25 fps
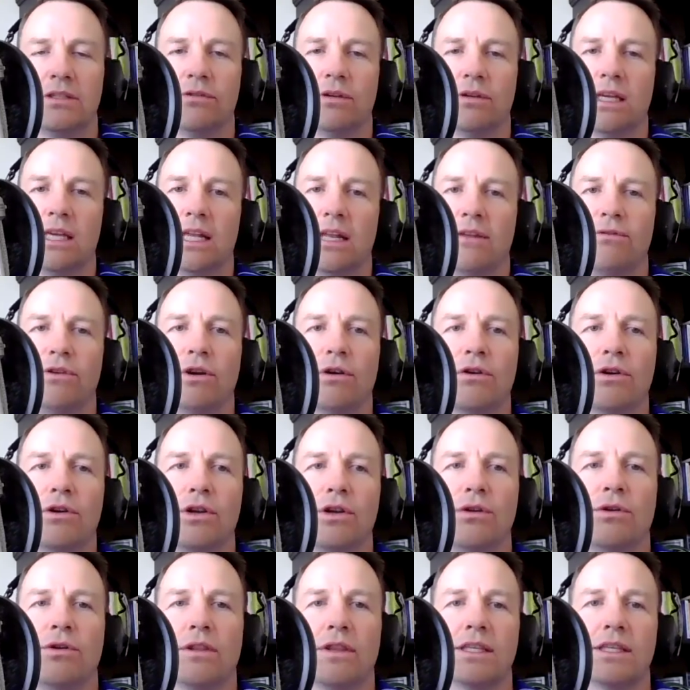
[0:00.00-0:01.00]
So again, if
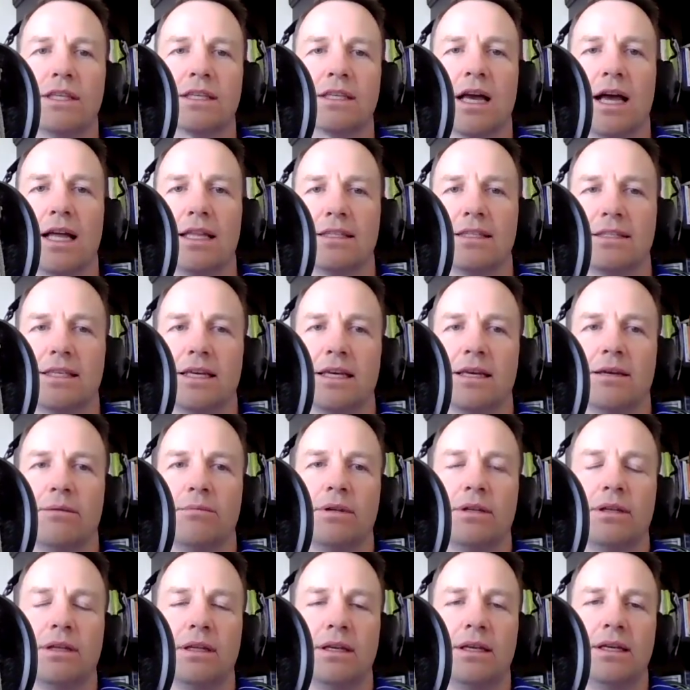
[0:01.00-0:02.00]
you're new to this
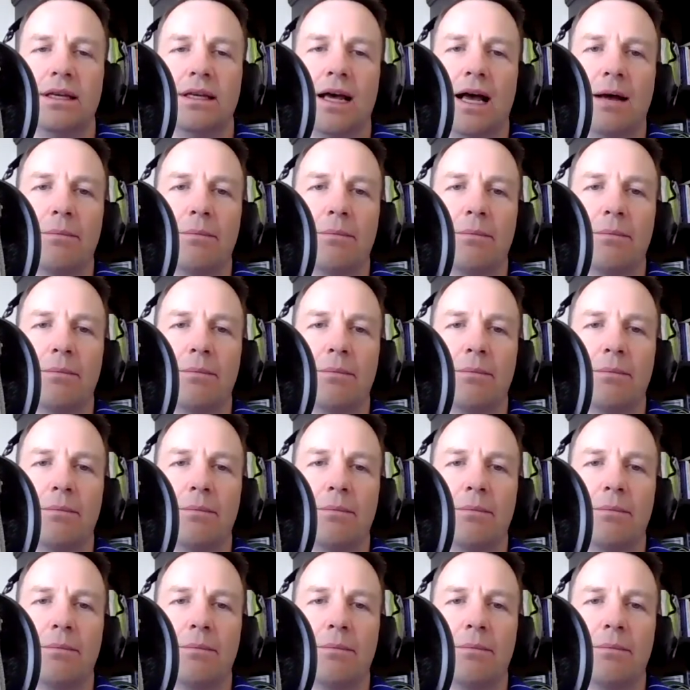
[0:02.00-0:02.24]
concept,